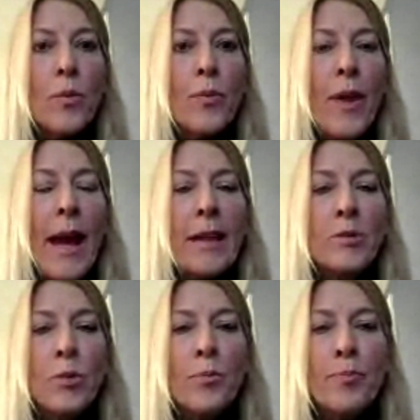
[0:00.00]
the
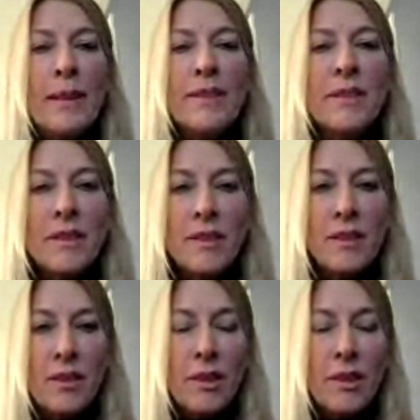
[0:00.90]
actual business